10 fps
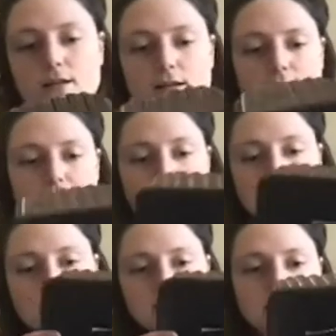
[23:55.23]
I see
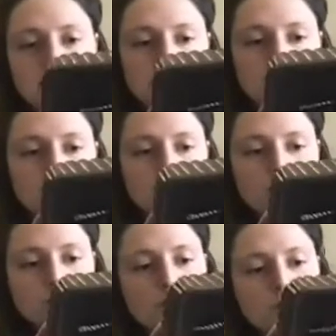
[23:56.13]
that it's too
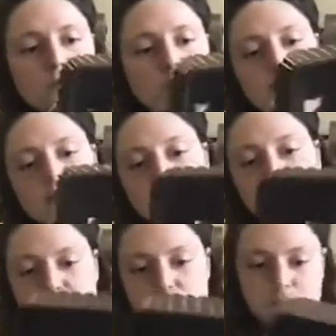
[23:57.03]
small on one
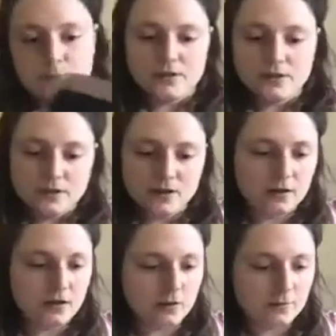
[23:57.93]
side, so I'm going to
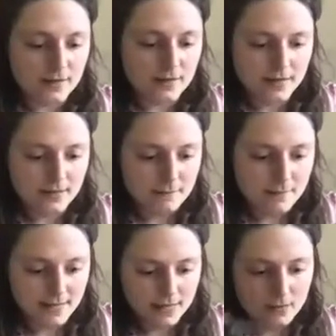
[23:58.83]
come and
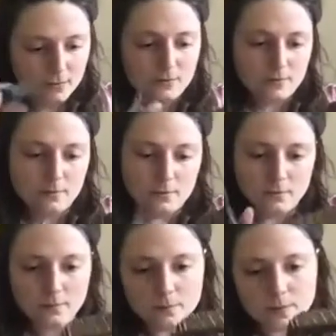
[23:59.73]
make it a bit
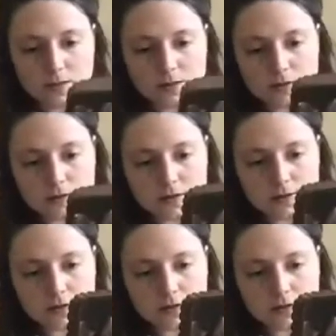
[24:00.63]
bigger.